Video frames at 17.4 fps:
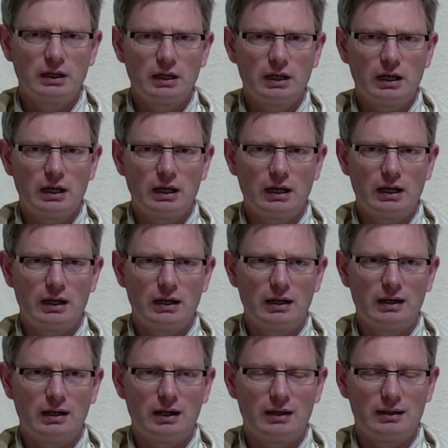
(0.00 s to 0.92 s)
uh,
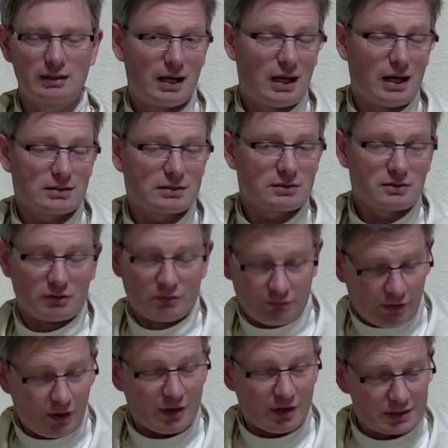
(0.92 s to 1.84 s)
and he asks her
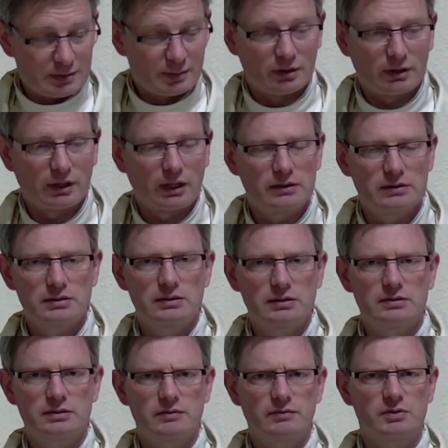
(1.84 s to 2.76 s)
very similar again to
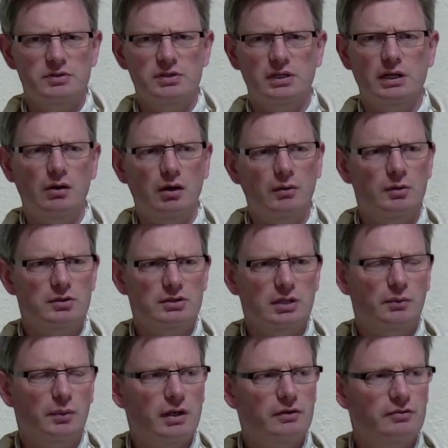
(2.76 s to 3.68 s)
Saint Faustina, "How long must I
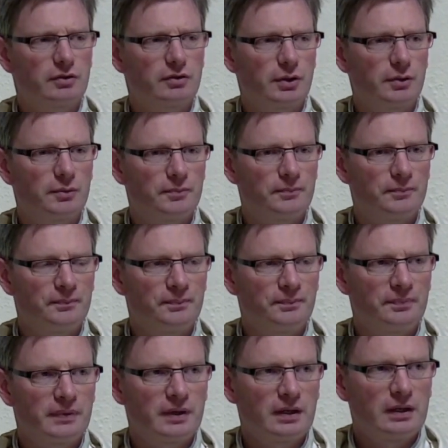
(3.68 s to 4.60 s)
wait for you?"
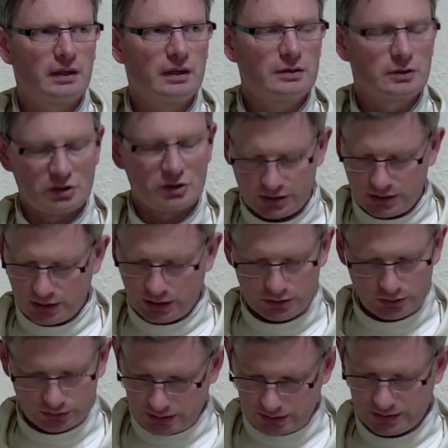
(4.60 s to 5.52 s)
So she decides, "Look,
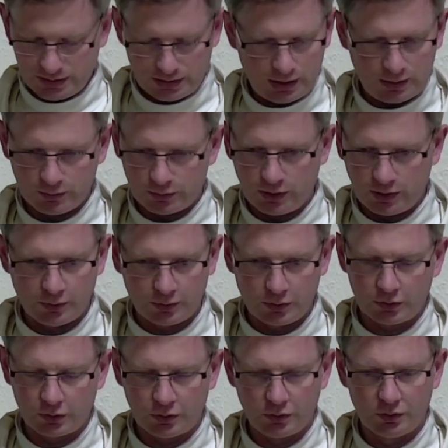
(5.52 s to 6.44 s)
this is it. I'm I'm going to
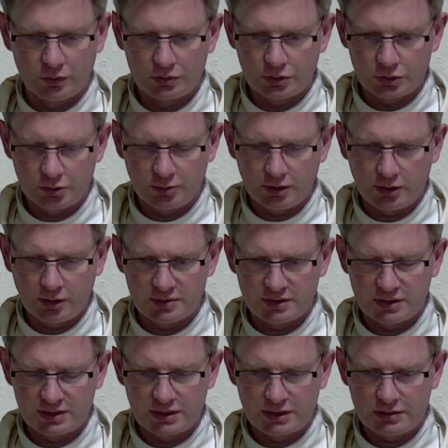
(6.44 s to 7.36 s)
go." So she becomes the
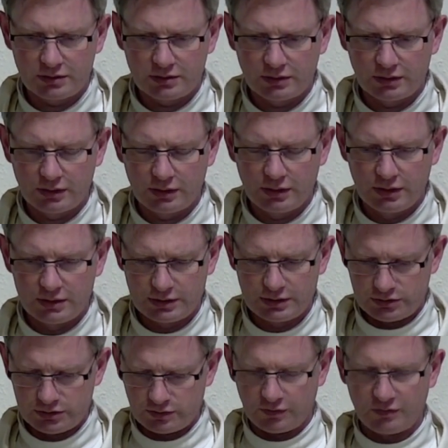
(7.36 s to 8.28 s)
sister and the Sisters
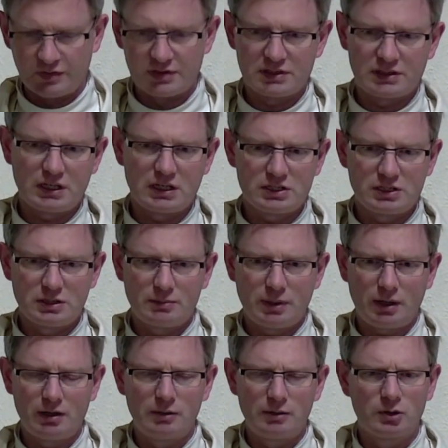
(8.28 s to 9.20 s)
of the Visitation in
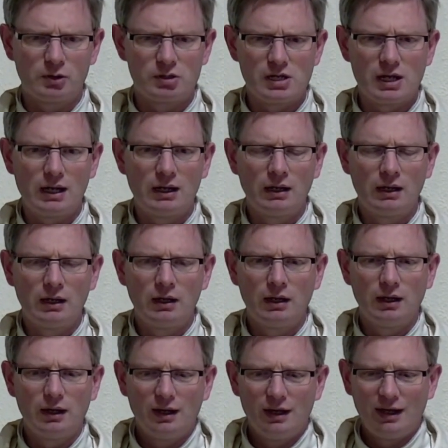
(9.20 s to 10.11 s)
Paray-le-Monial,
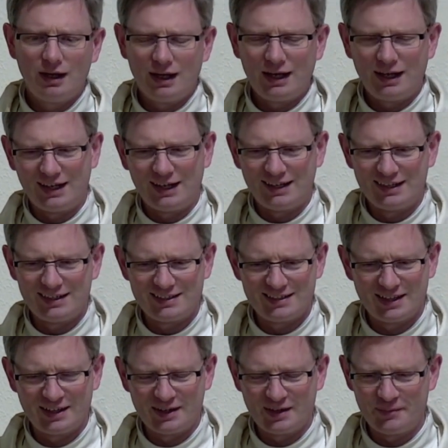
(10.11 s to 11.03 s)
and.
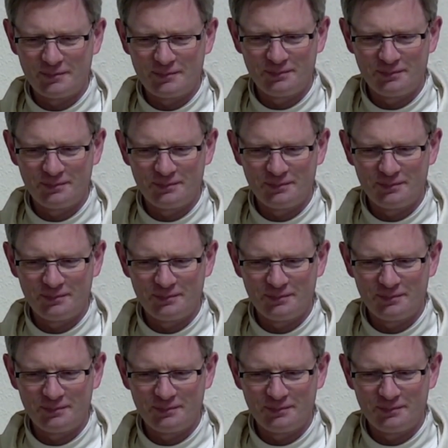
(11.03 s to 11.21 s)
Um,